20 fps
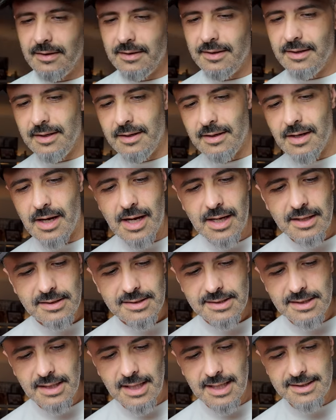there are
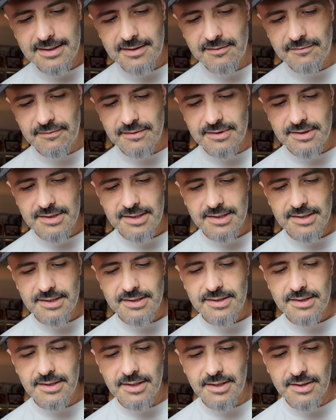slight
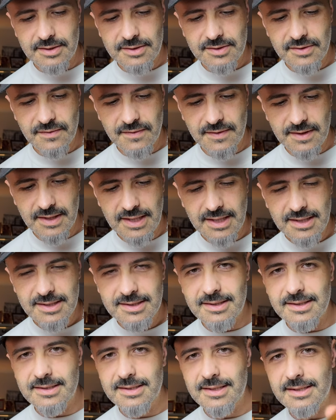differences uh, to
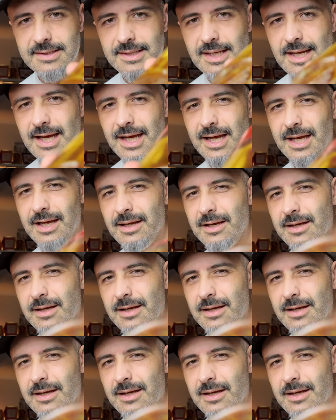these. This is a